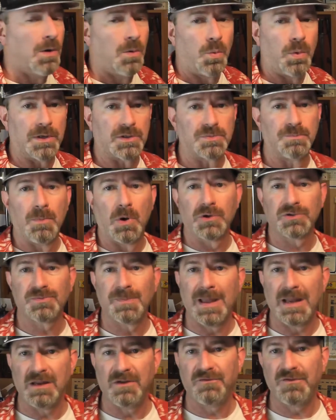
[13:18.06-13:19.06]
which most
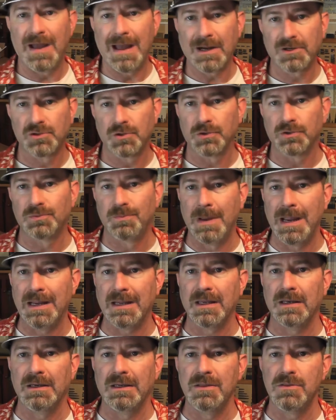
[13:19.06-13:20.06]
manufacturers
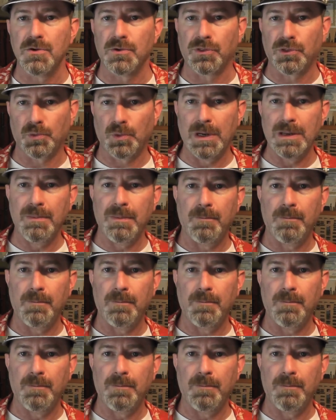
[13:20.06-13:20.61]
make in either three